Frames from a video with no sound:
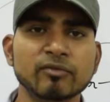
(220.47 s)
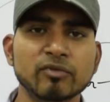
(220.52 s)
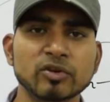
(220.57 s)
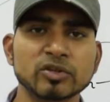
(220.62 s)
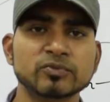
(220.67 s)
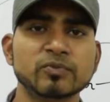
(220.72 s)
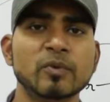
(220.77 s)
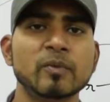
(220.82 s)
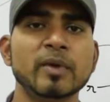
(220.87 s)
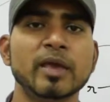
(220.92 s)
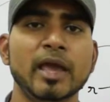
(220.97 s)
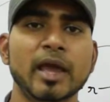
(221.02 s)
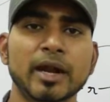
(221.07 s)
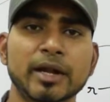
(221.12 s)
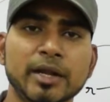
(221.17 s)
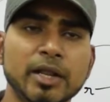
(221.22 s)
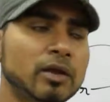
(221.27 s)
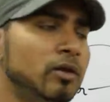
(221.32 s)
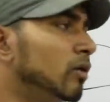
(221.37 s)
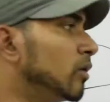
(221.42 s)
force will be
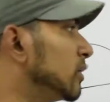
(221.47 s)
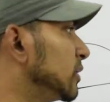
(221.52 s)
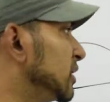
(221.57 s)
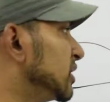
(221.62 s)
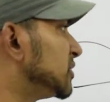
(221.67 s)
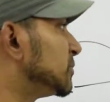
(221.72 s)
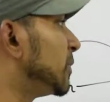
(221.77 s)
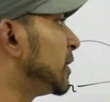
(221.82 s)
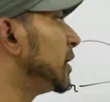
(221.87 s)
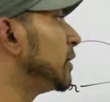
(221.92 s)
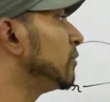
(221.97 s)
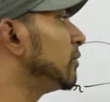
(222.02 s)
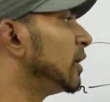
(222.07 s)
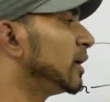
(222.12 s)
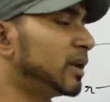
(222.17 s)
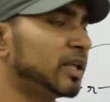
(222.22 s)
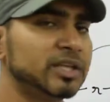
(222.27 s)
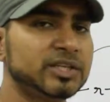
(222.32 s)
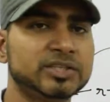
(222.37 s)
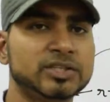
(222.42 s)
acting on this particular
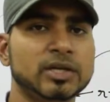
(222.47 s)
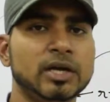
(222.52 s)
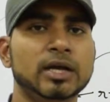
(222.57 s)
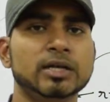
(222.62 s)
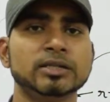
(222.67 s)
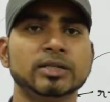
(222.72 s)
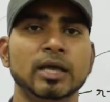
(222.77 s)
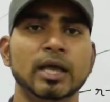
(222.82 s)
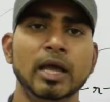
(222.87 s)
test charge.